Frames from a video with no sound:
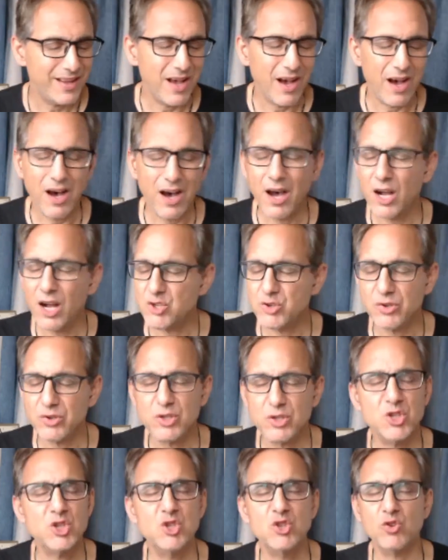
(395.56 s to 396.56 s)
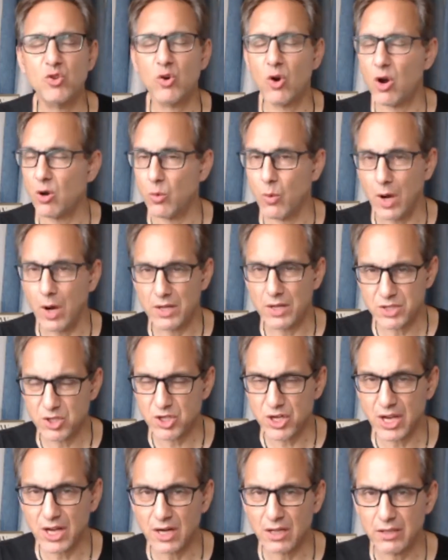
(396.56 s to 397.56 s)
100 strong watts a
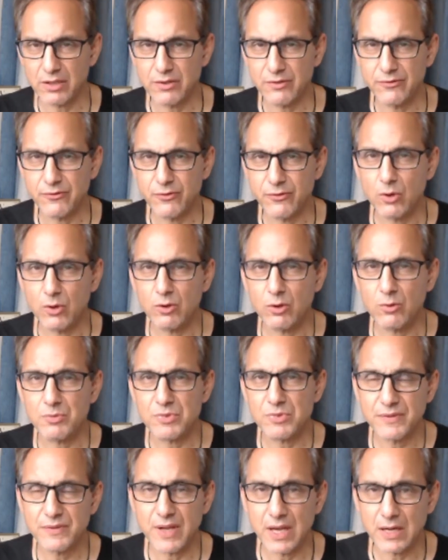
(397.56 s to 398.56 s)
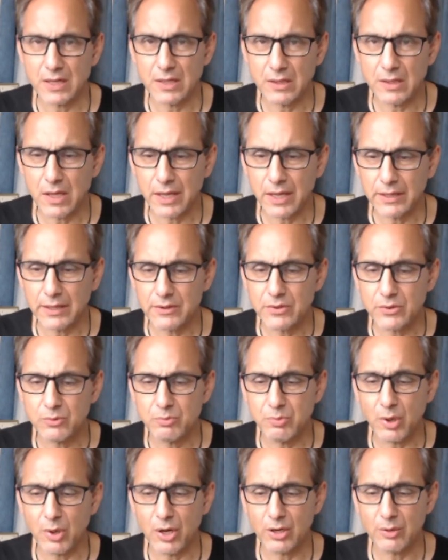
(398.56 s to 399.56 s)
channel into 4 ohms. I've got a client who
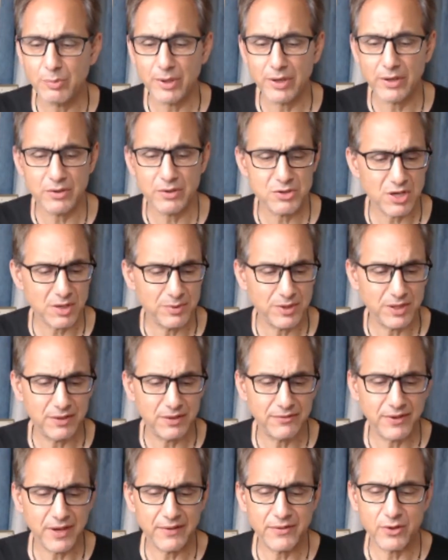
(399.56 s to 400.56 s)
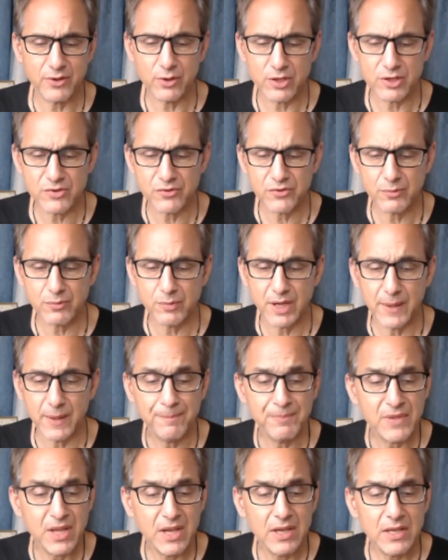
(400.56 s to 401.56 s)
bought a pair of JBL 530s from me.
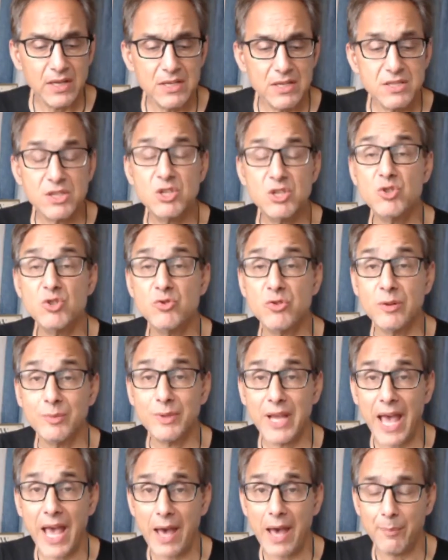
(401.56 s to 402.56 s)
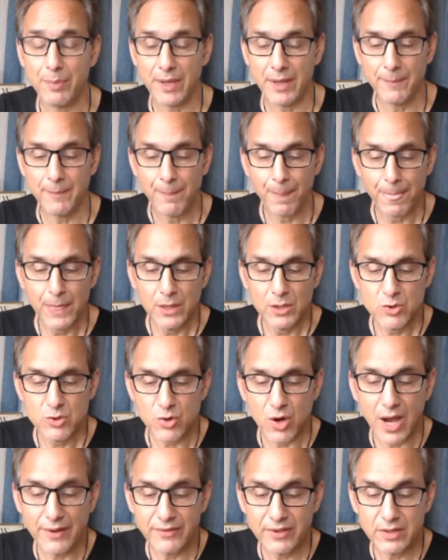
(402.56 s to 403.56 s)
He's extremely happy
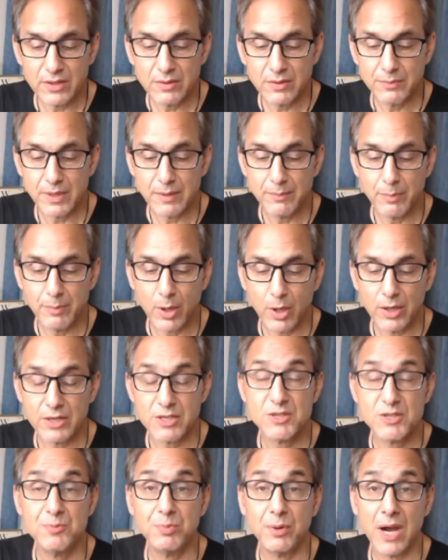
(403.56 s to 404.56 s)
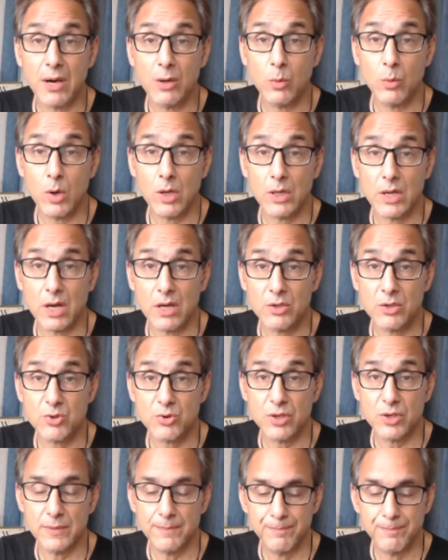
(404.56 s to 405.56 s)
driving them. He bought a Sprout
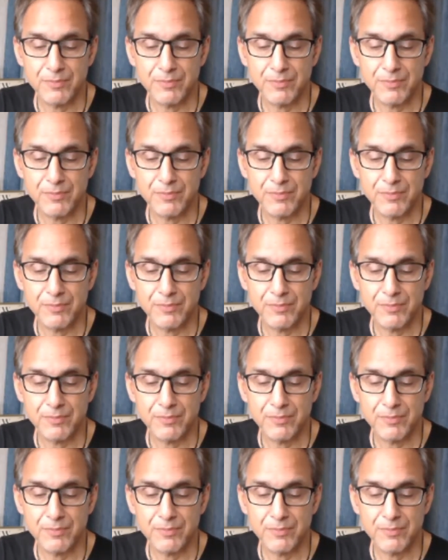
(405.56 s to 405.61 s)
100,